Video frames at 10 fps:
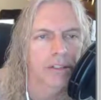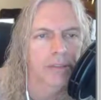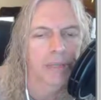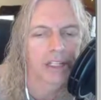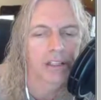
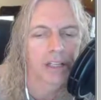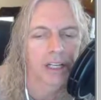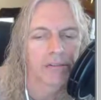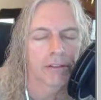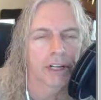Let's make it
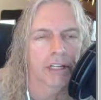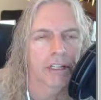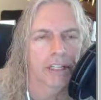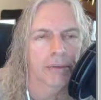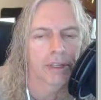live, right?
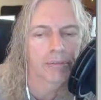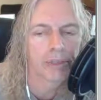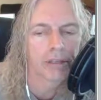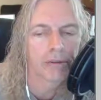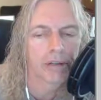And then we can
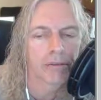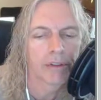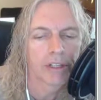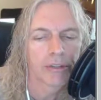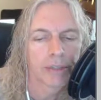play around
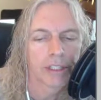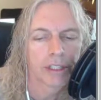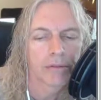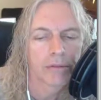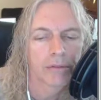with it as we go.